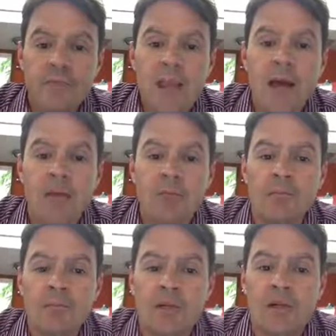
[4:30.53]

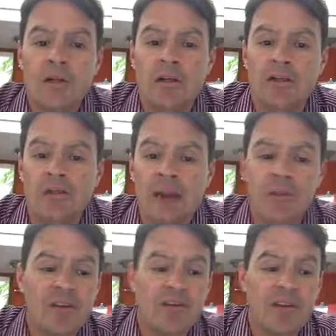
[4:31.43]
To wrap
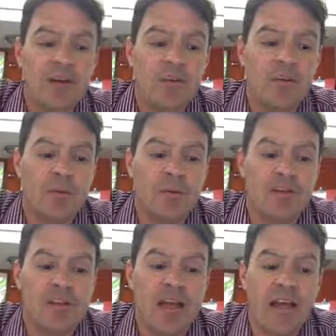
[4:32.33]
this up towards
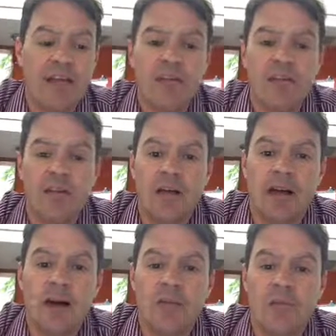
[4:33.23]
the end,
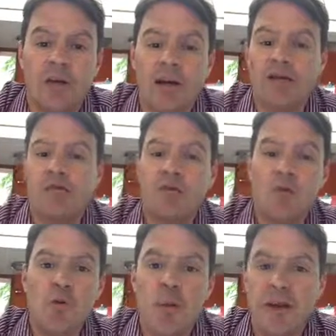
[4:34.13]
we're going to have
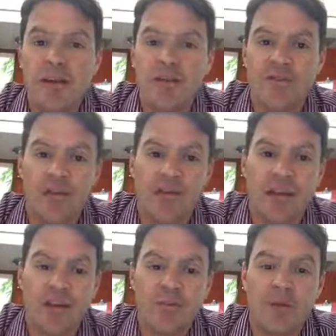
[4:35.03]
two ways for them to
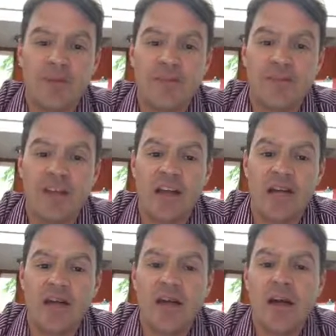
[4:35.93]
kind of bring this
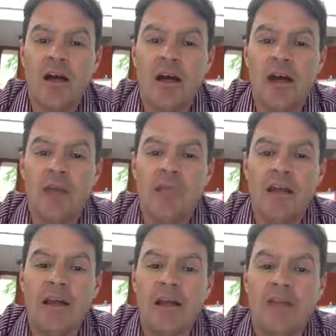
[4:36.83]
together.
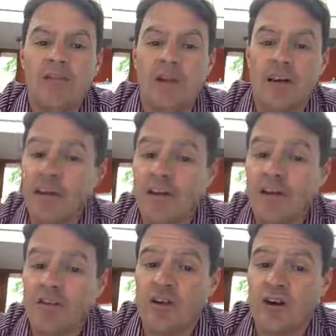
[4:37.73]
Is on an
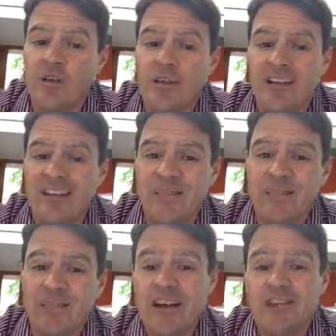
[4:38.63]
index card, we'd like them
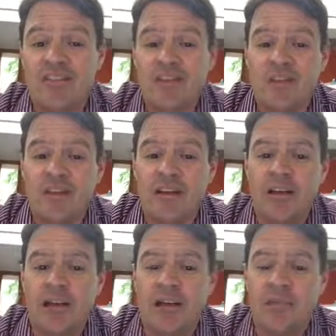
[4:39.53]
to write a simile,
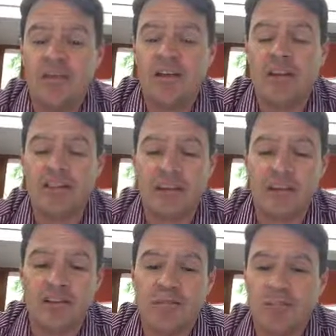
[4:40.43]
and these
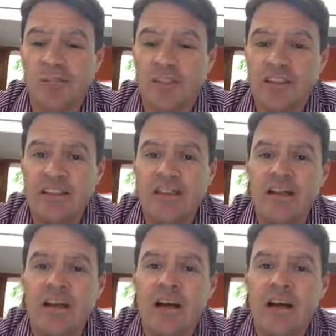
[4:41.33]
are really